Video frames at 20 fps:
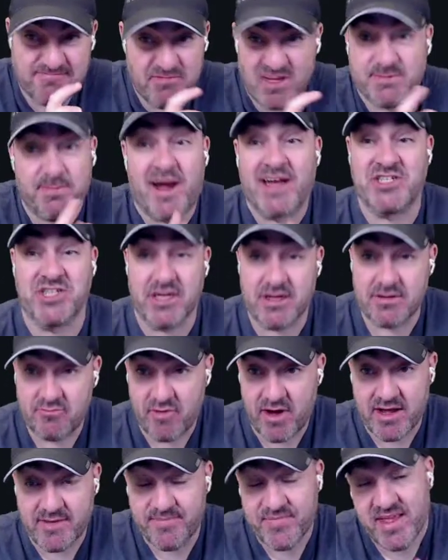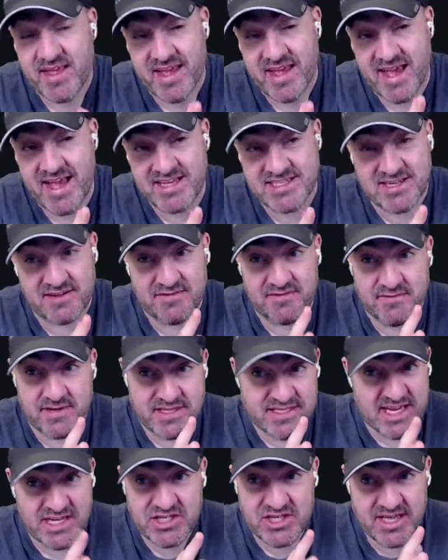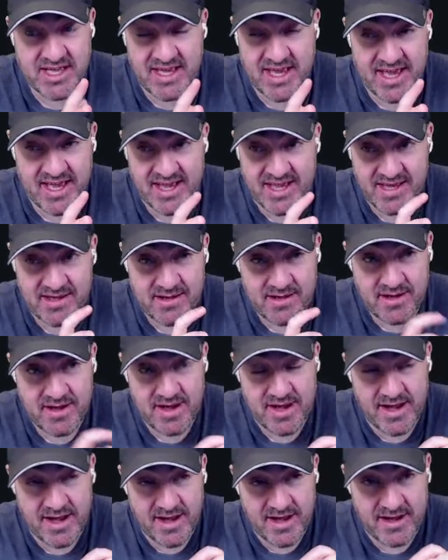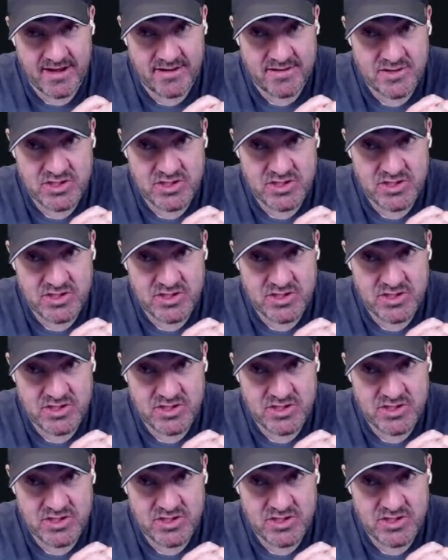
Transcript: magic, right? It's essentially a